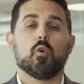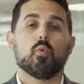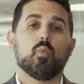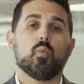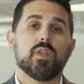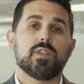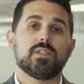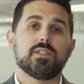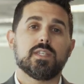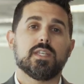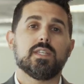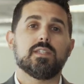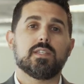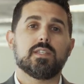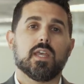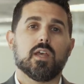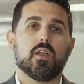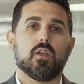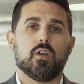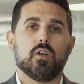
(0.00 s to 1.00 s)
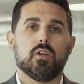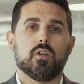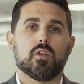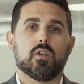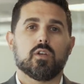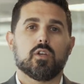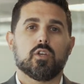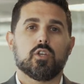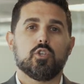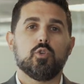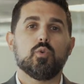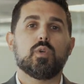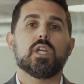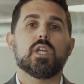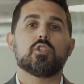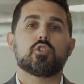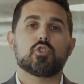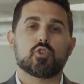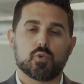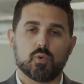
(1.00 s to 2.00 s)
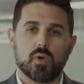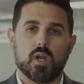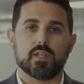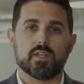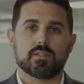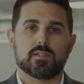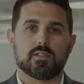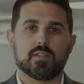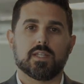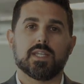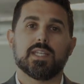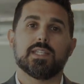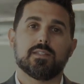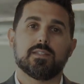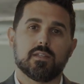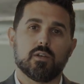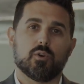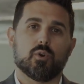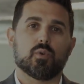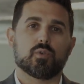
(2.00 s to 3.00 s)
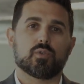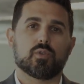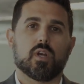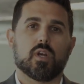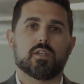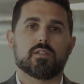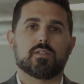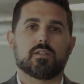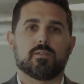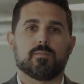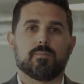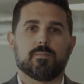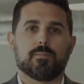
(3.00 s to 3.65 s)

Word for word: With Zscaler, you can trust in Zero Trust.